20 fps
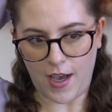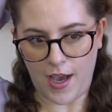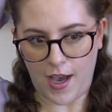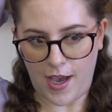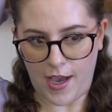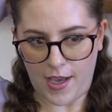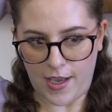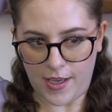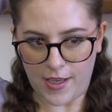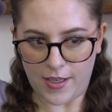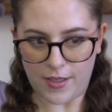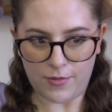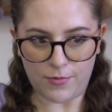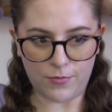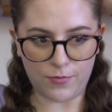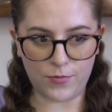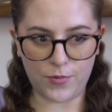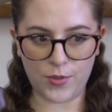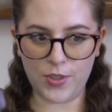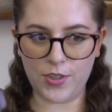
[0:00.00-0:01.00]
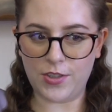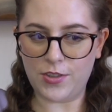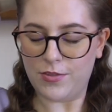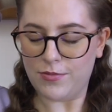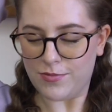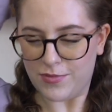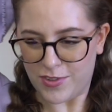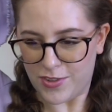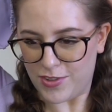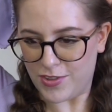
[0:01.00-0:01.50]
I would
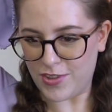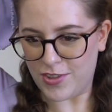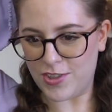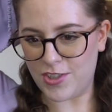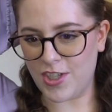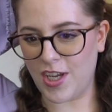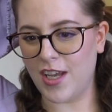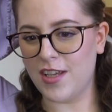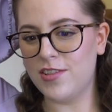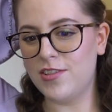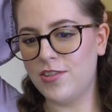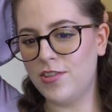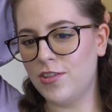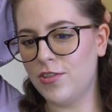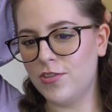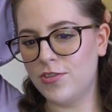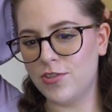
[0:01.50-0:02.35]
suggest you